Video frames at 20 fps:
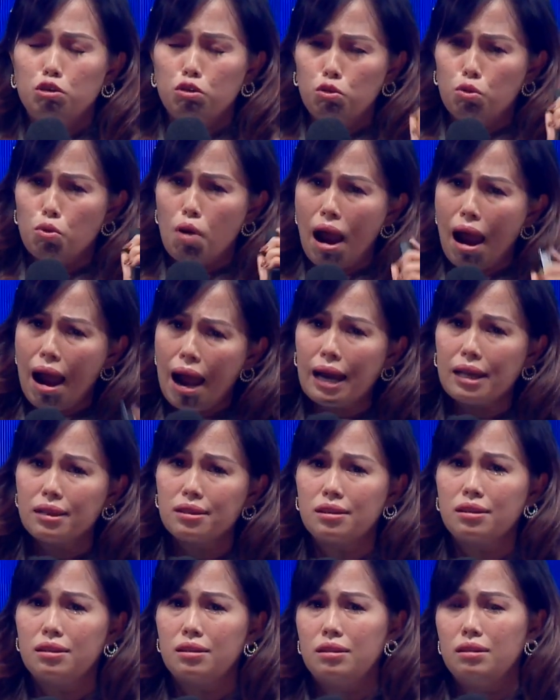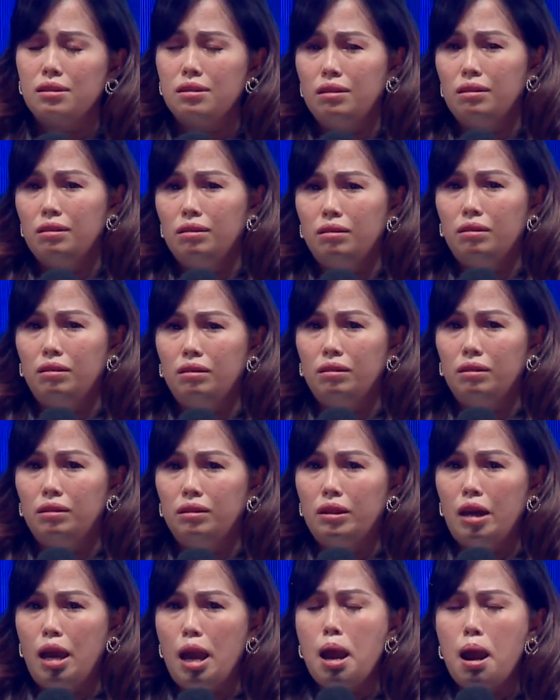to us,
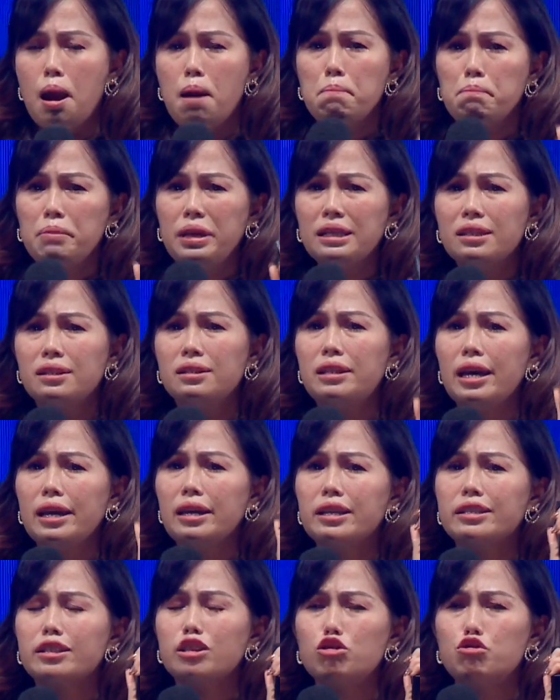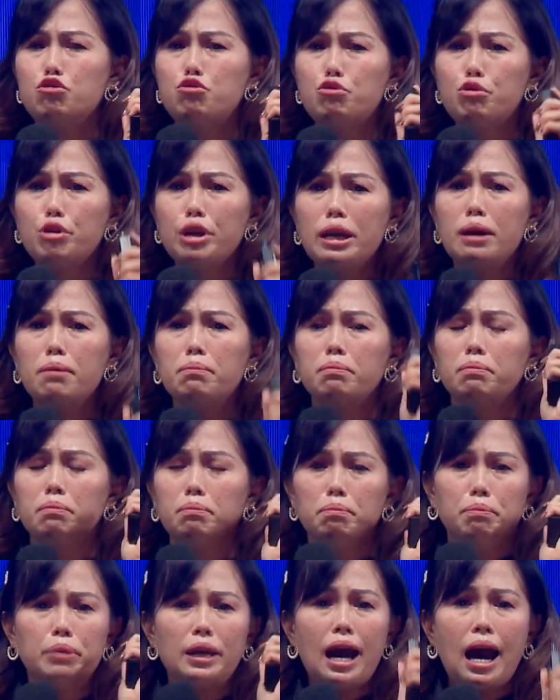means there is a
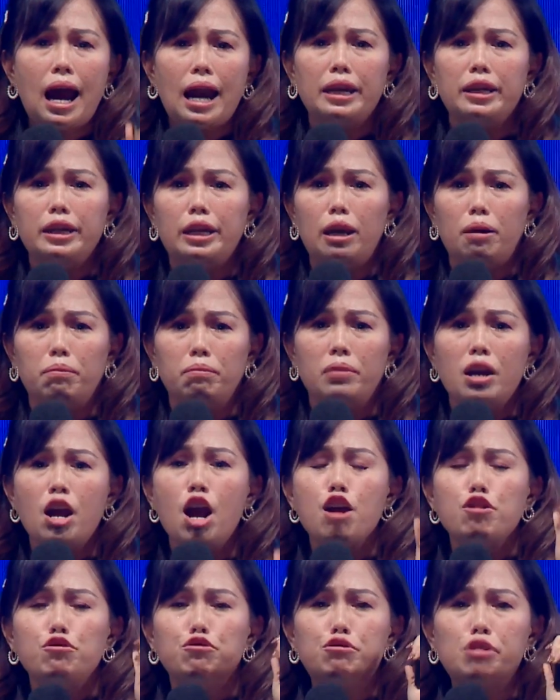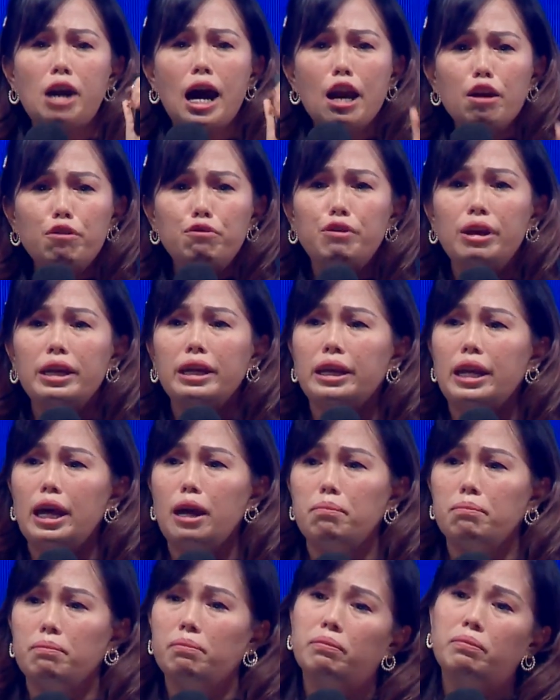dream behind them, driving
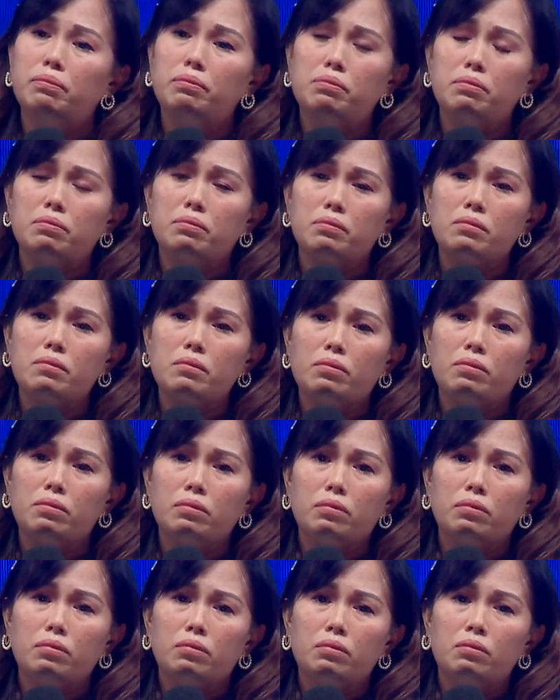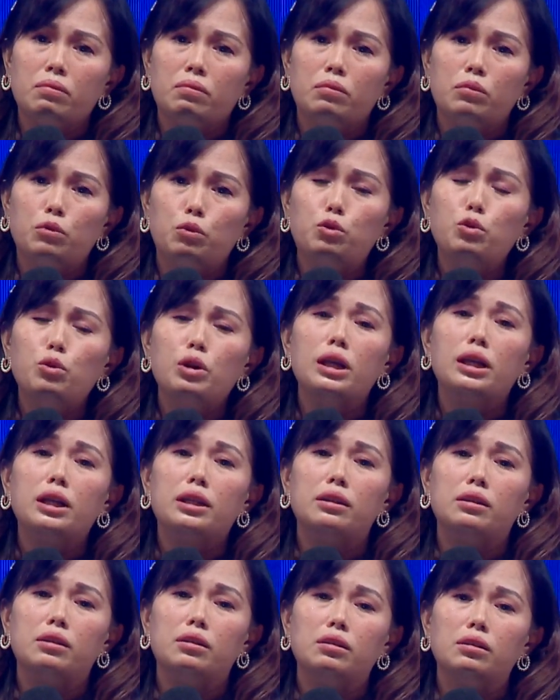them to
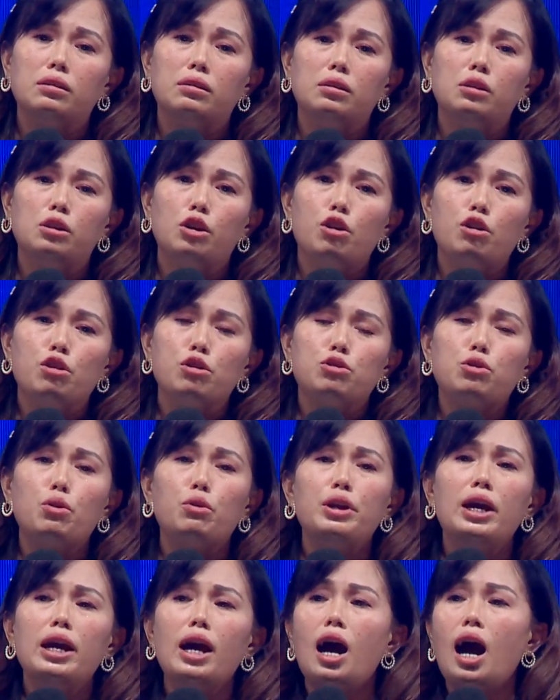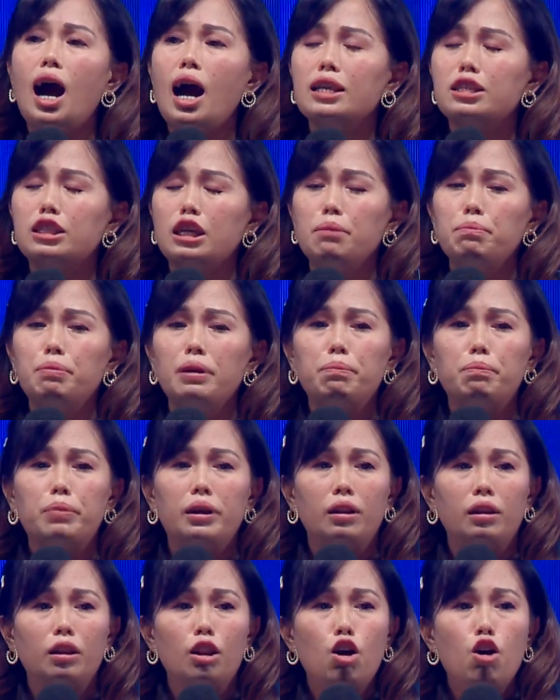learn. So they are asking
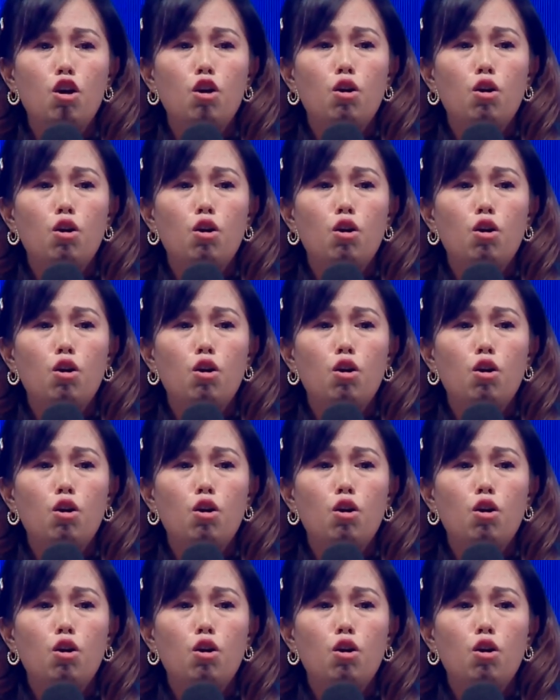people,